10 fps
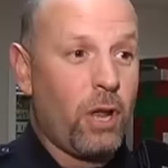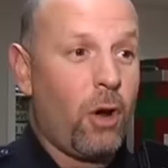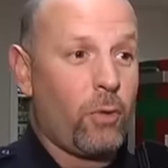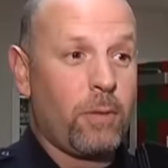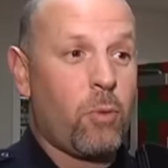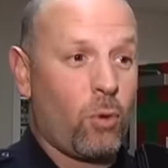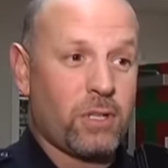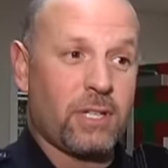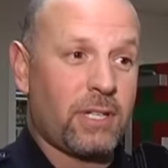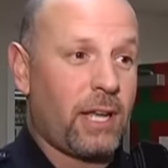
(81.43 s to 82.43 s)
know the
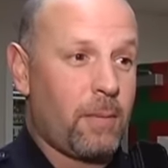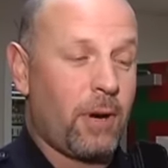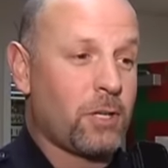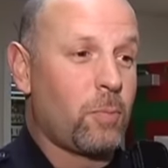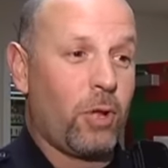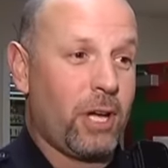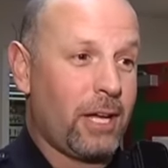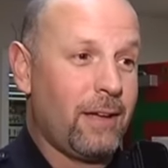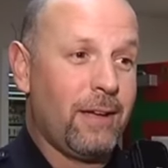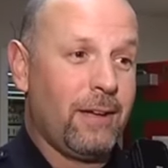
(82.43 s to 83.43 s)
importance that teddy bears
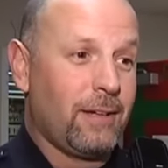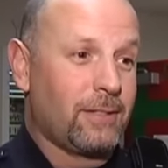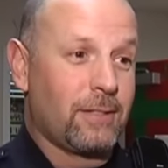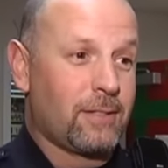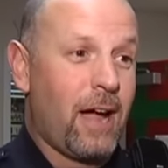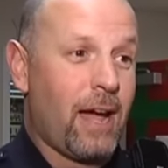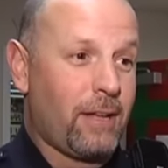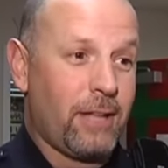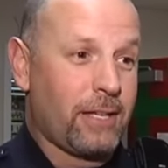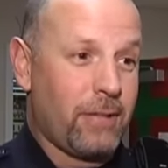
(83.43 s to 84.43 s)
play in
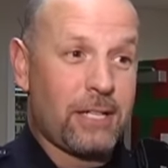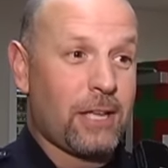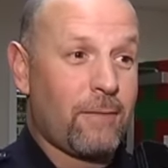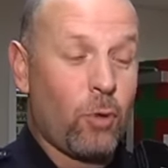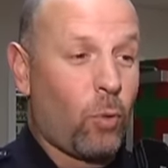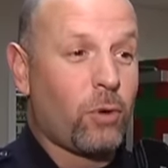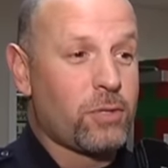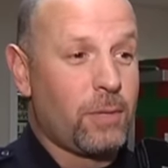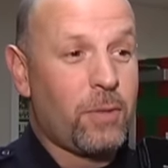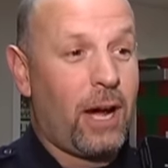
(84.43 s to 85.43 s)
society. They, they save the world
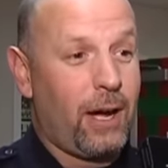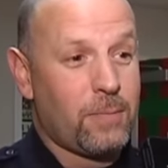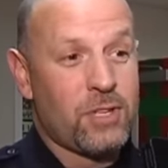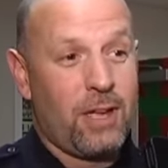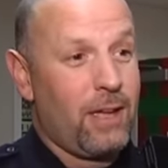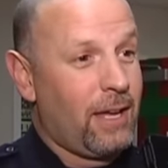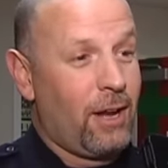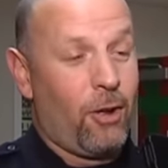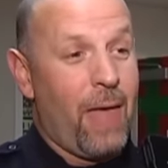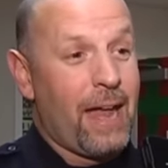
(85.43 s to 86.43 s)
sometimes, and
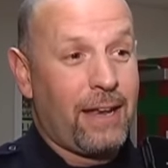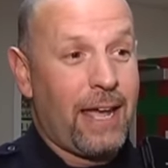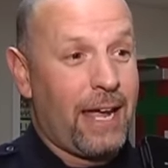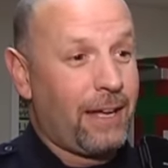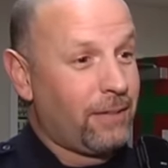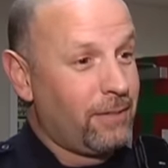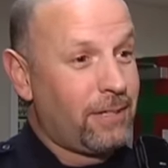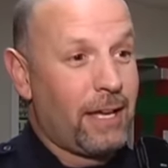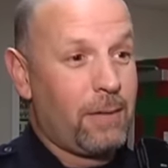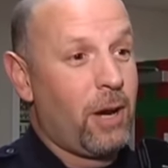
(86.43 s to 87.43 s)
on that day, the
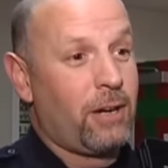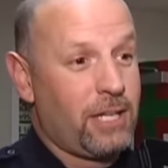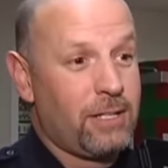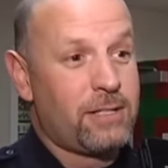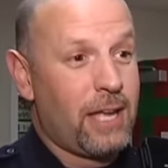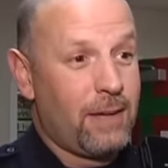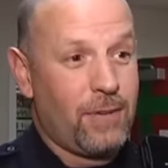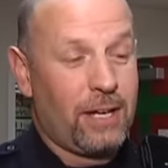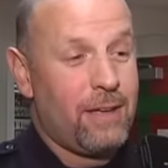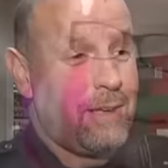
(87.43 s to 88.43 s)
teddy bear needed saving.